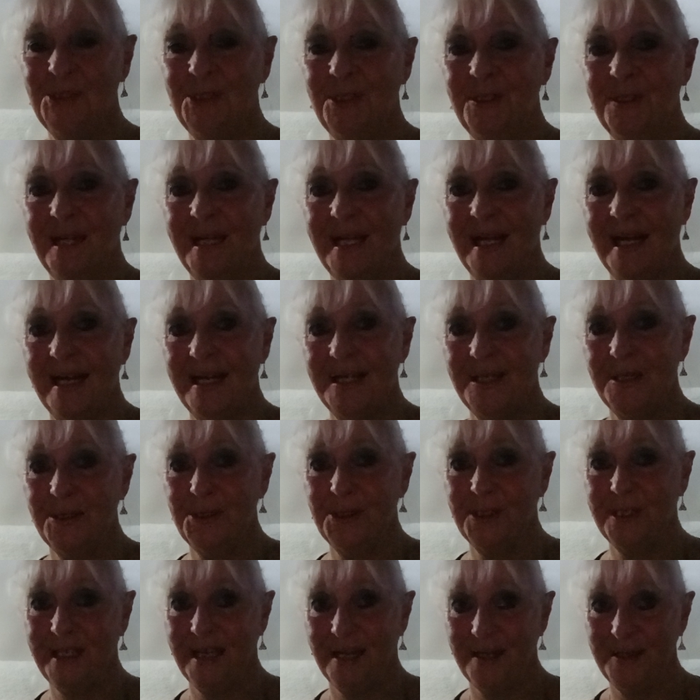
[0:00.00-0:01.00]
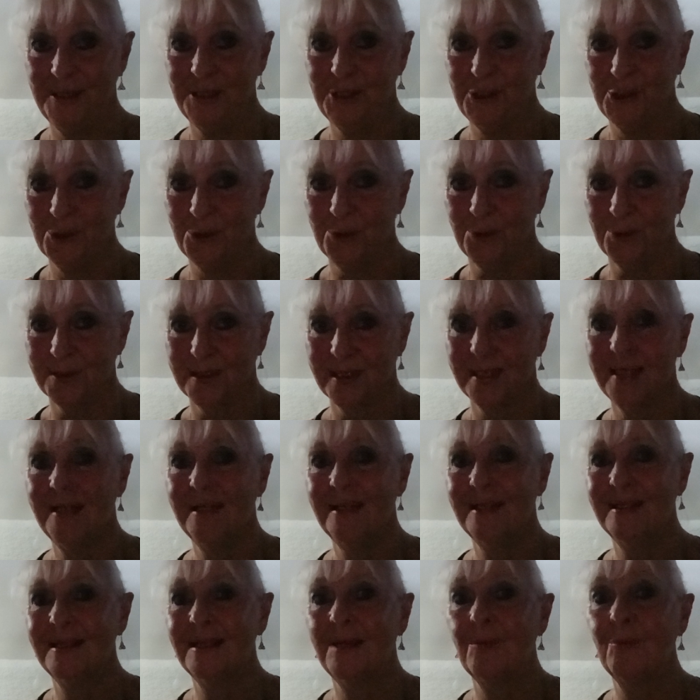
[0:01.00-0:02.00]
you, they are usually only short,
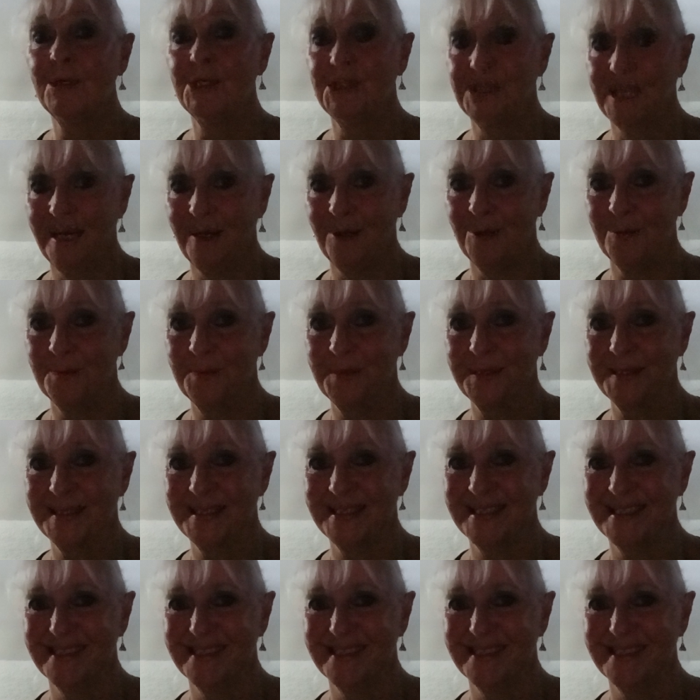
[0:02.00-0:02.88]
which helps.